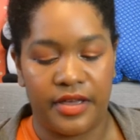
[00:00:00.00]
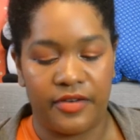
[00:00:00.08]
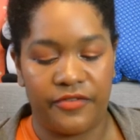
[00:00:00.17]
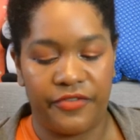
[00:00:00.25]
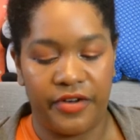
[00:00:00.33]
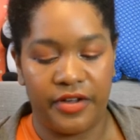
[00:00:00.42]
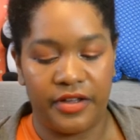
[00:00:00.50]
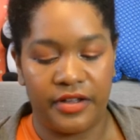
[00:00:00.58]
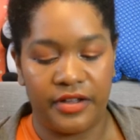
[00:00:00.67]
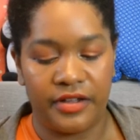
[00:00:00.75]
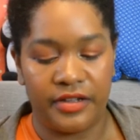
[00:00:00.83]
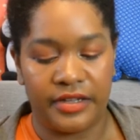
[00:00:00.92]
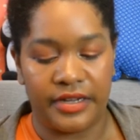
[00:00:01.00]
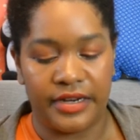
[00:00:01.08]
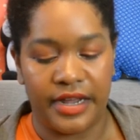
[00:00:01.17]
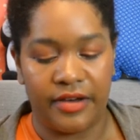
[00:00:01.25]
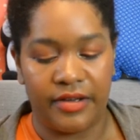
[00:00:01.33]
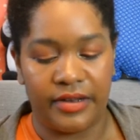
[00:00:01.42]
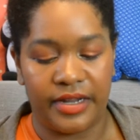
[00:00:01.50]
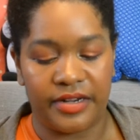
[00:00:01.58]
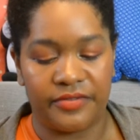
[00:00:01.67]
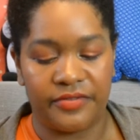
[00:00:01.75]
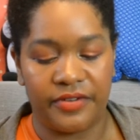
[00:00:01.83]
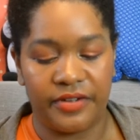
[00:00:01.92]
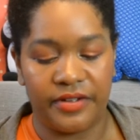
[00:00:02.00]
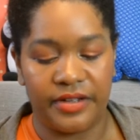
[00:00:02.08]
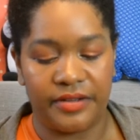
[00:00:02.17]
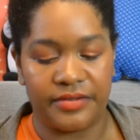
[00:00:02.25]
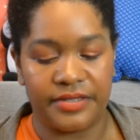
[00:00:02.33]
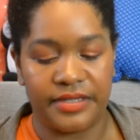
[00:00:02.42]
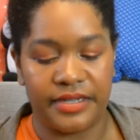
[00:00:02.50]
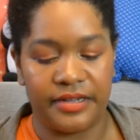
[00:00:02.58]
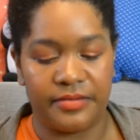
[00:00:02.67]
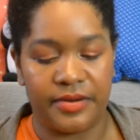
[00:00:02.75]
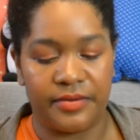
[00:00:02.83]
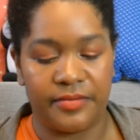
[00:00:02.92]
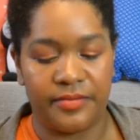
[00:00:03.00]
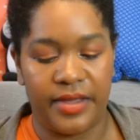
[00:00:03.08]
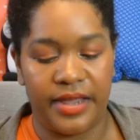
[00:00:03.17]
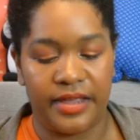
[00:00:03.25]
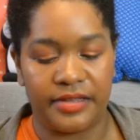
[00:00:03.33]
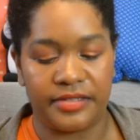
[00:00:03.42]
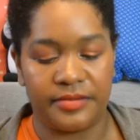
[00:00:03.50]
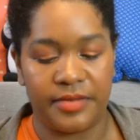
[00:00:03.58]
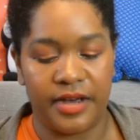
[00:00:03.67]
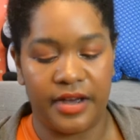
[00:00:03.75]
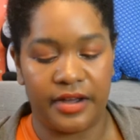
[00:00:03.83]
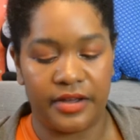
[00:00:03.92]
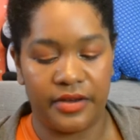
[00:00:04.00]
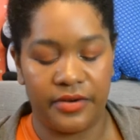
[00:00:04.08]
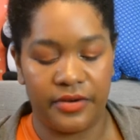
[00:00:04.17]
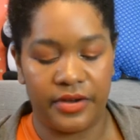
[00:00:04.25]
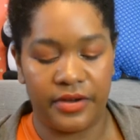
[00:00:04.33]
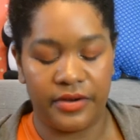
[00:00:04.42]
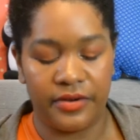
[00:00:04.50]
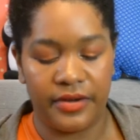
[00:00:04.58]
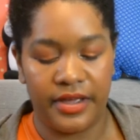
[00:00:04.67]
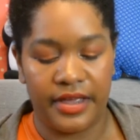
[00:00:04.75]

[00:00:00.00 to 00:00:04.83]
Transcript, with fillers: full and how I liked full, I was thinking about making some hot cocoa,